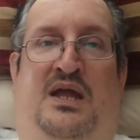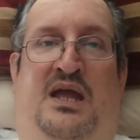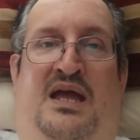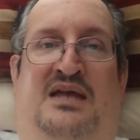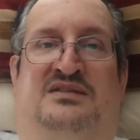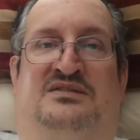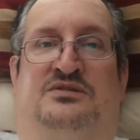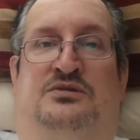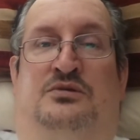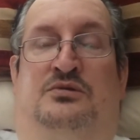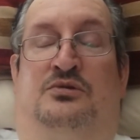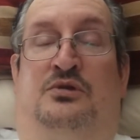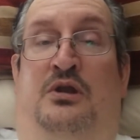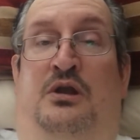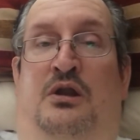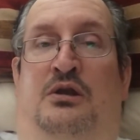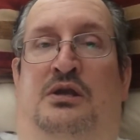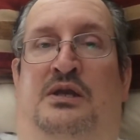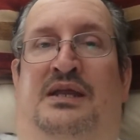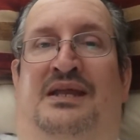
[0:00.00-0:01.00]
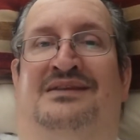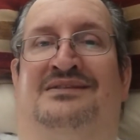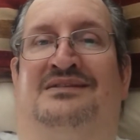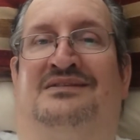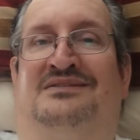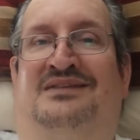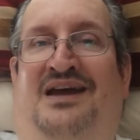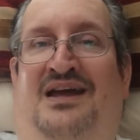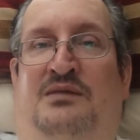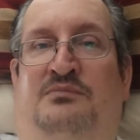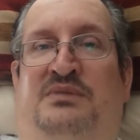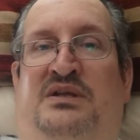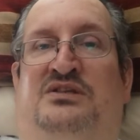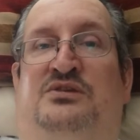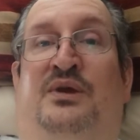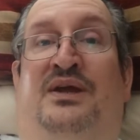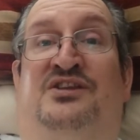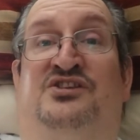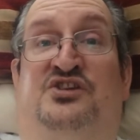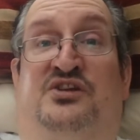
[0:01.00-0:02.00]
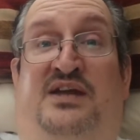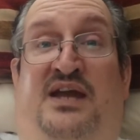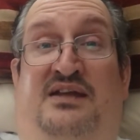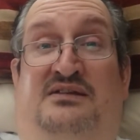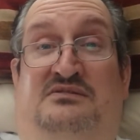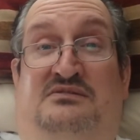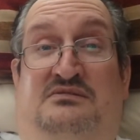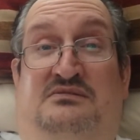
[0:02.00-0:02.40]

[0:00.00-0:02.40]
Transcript: as to not only entertain but to educate.